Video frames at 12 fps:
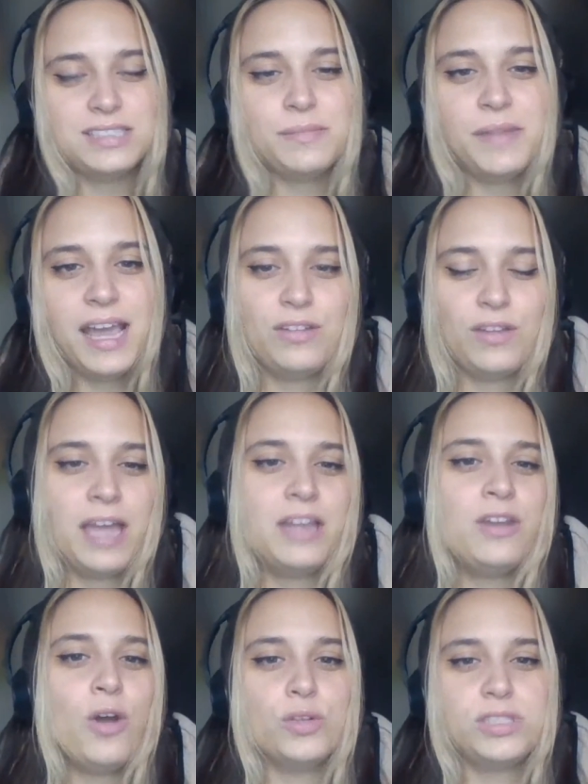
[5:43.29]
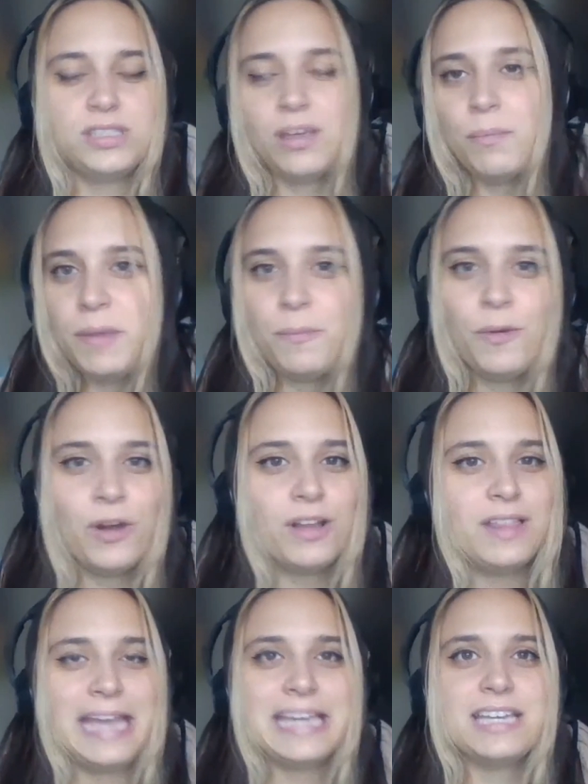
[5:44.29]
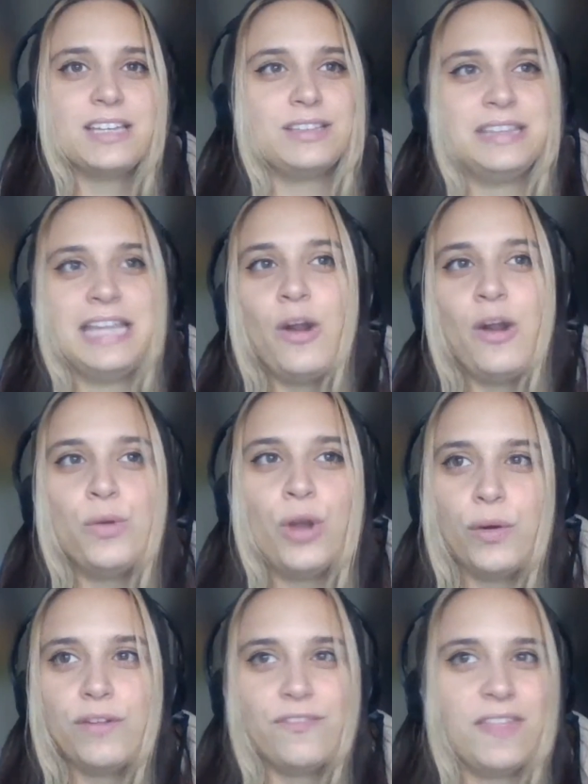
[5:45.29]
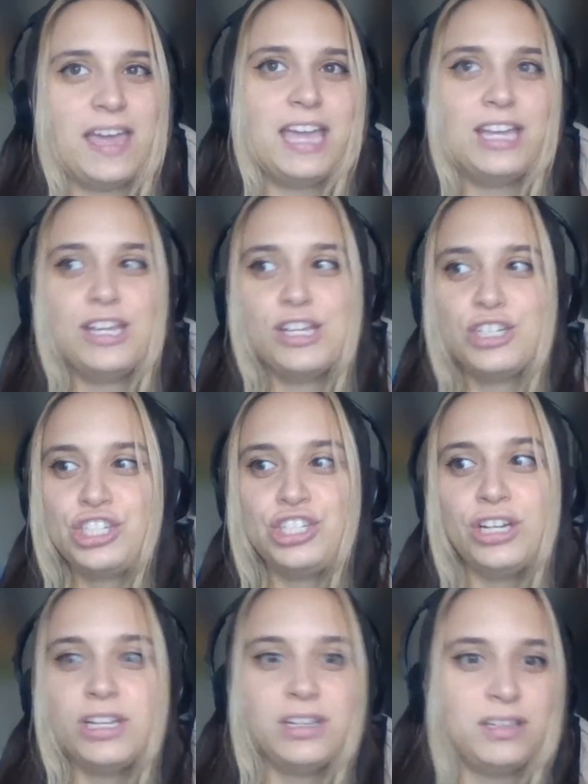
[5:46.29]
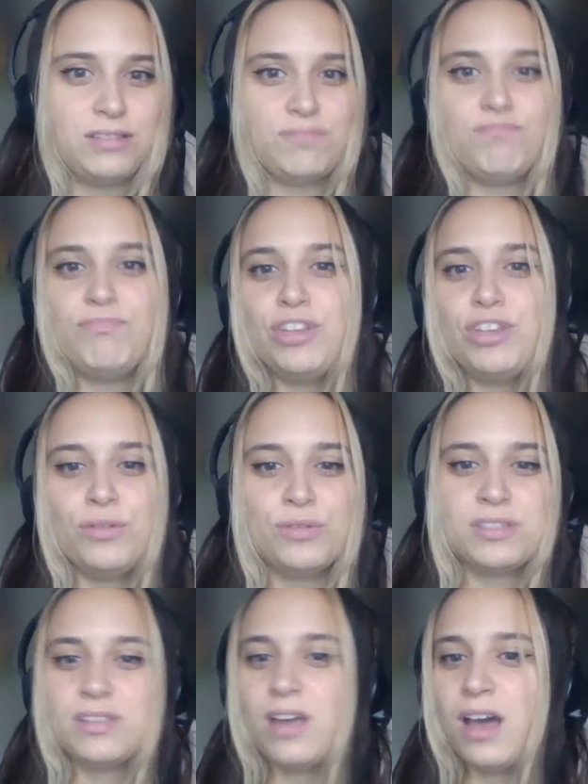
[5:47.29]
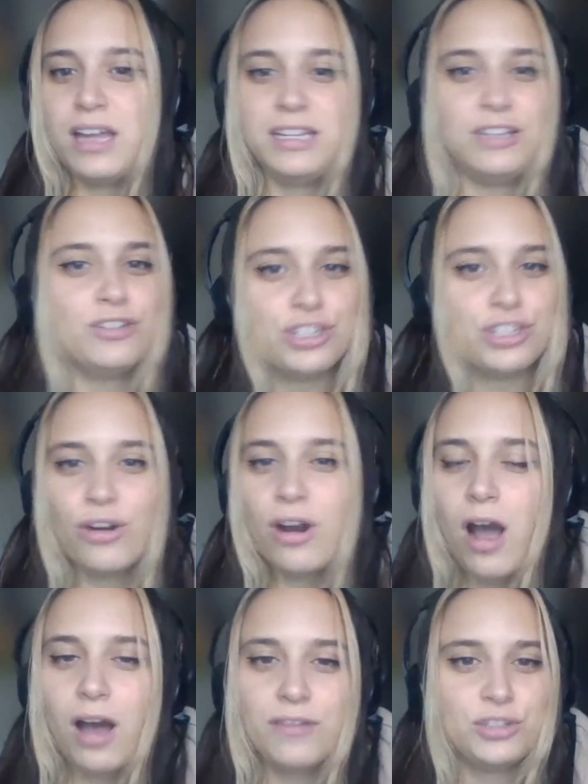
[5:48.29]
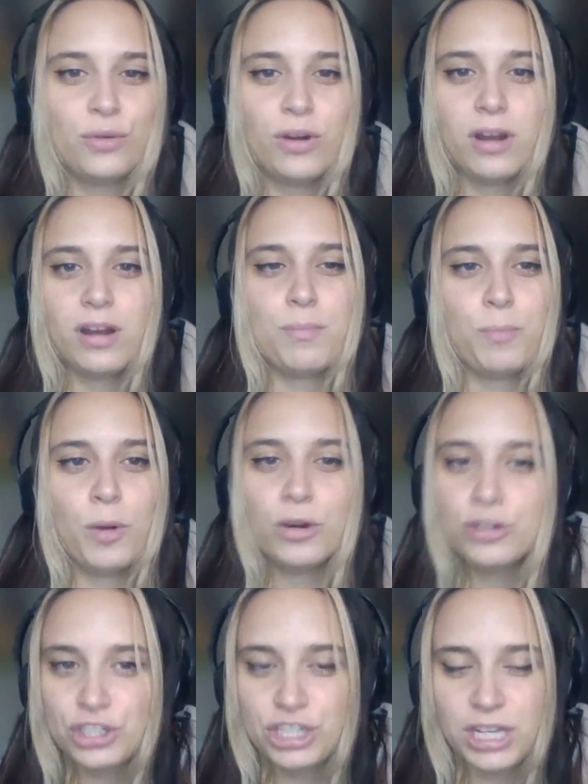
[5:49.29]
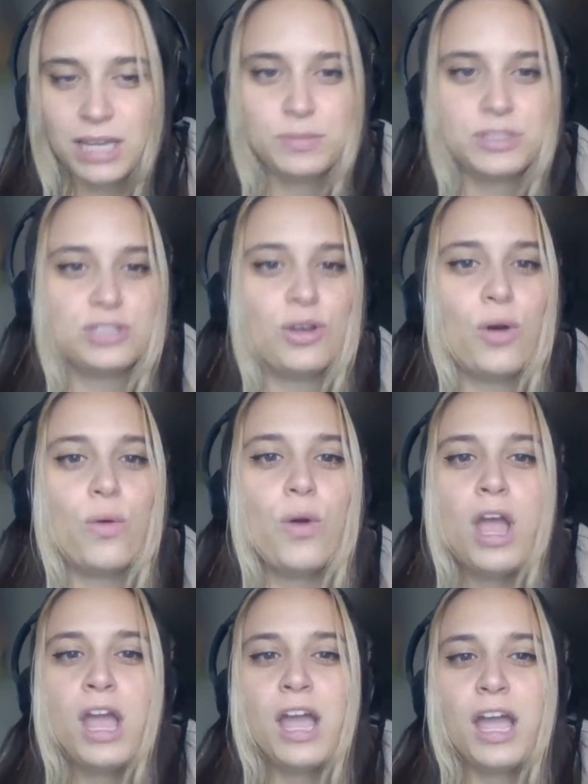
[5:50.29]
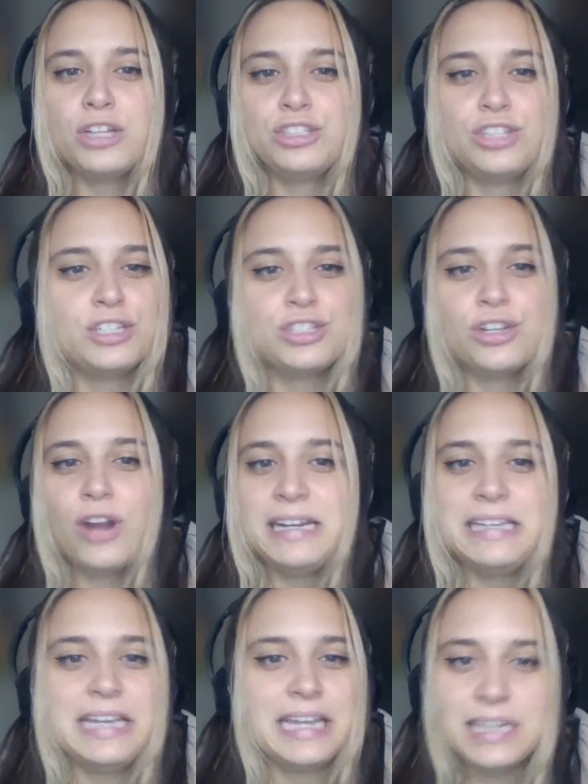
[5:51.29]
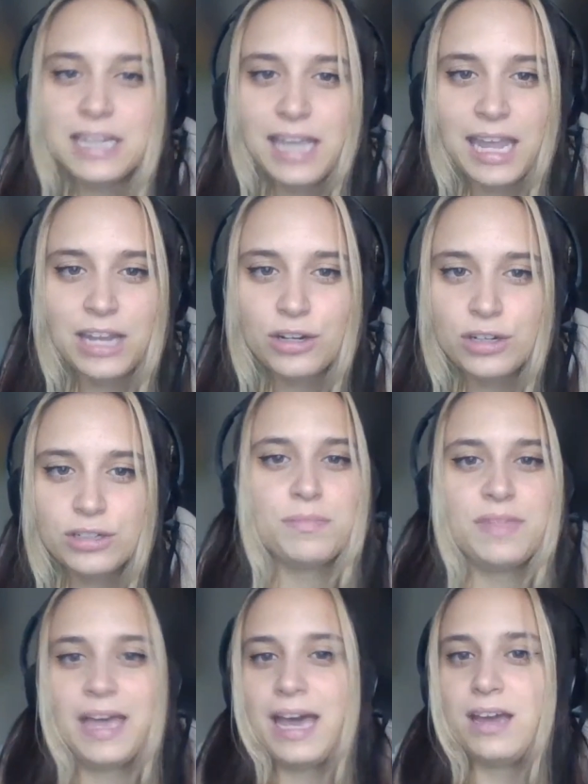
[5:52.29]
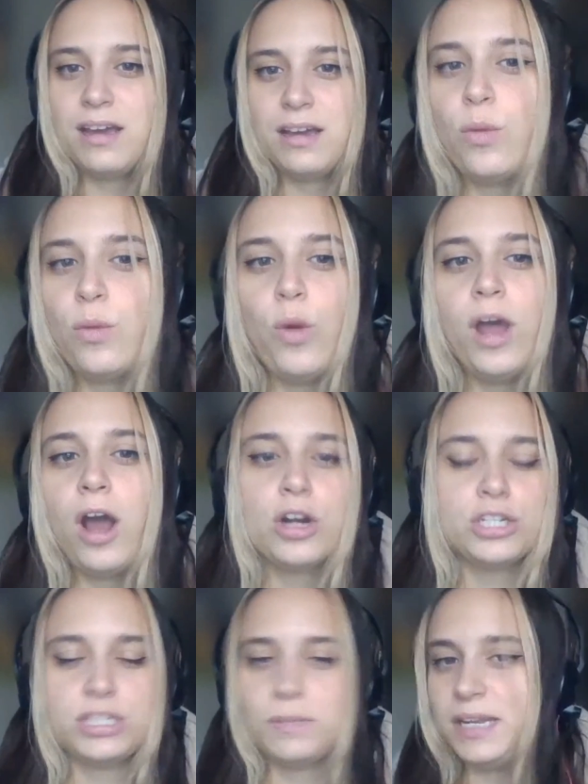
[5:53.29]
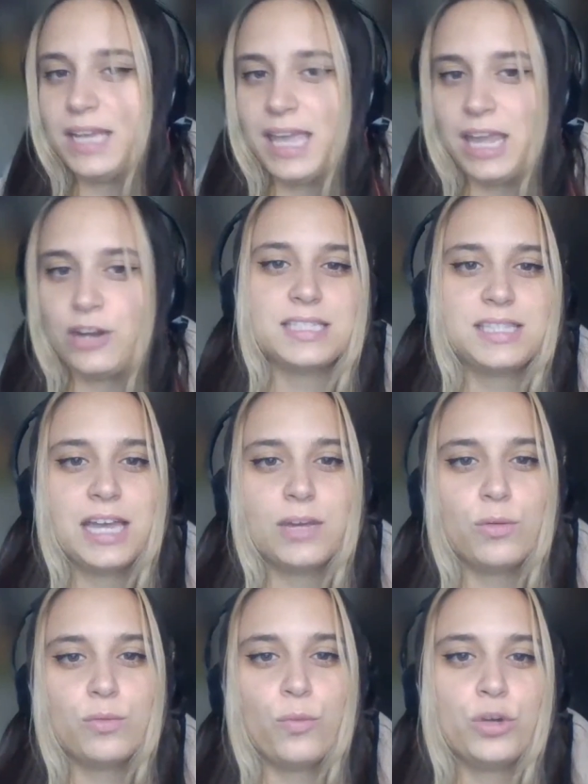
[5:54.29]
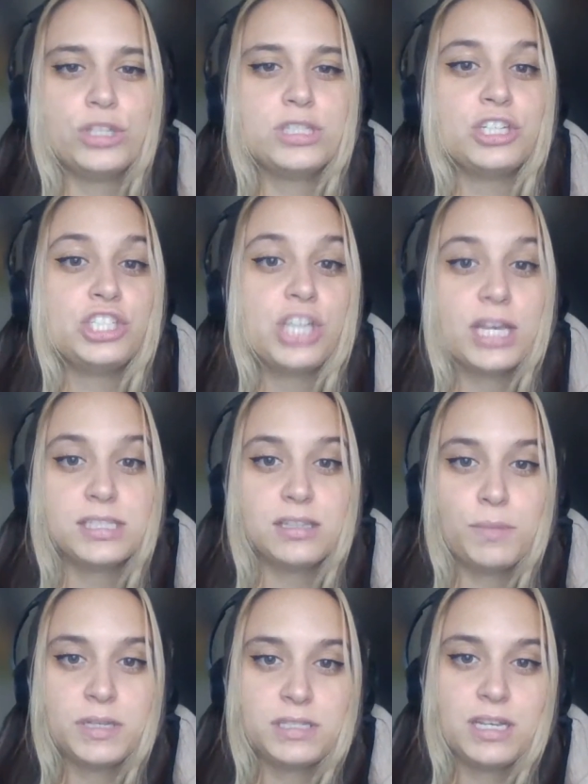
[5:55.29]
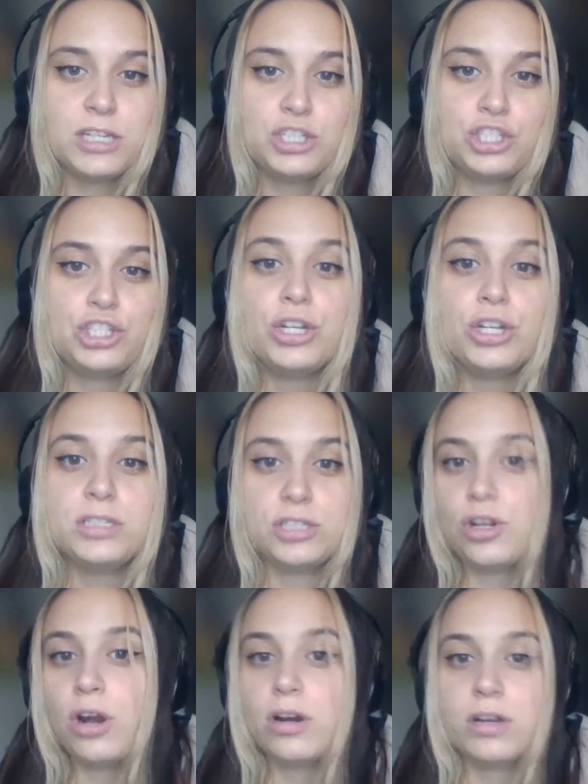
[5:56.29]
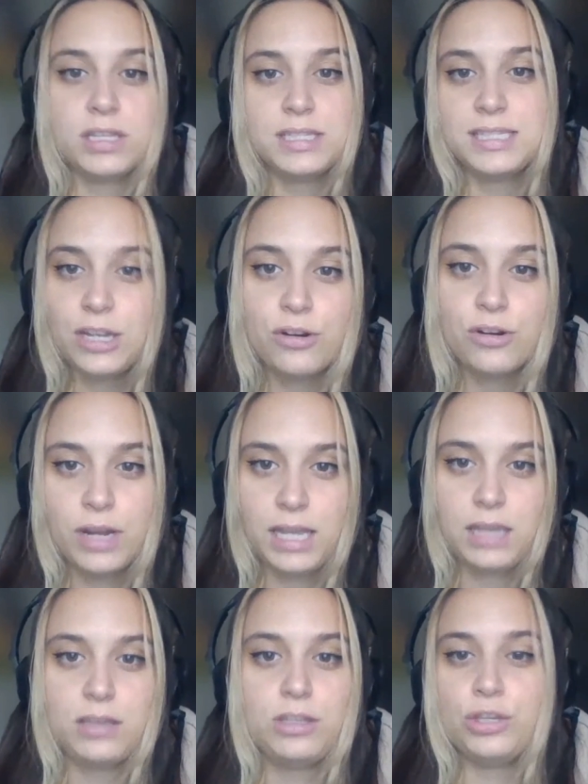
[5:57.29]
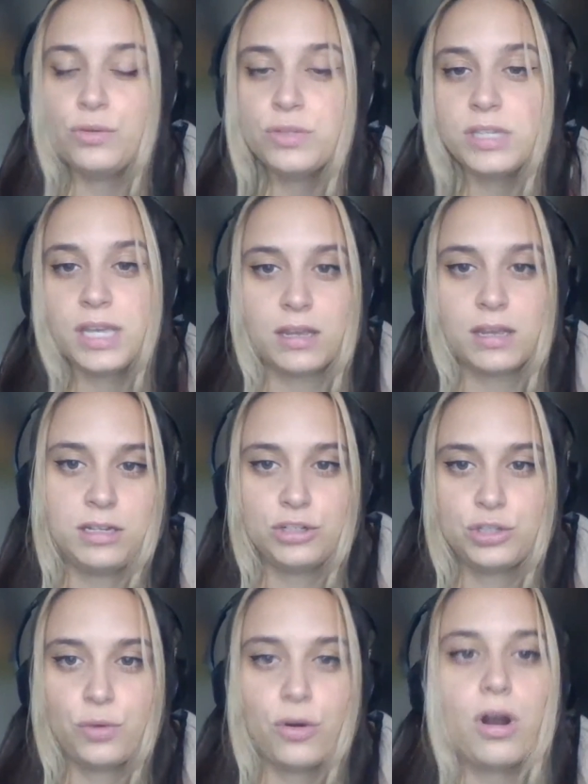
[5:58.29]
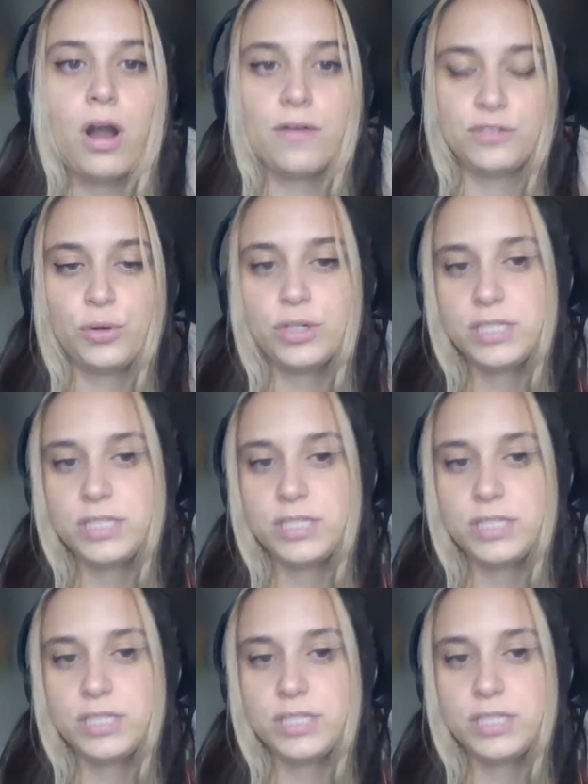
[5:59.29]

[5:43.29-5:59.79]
And I know some people are like, they don't know if they should use nearshore or offshore partnerships. So, is there any indicators that, what are some indicators that would suggest a business should start considering using nearshore or offshore?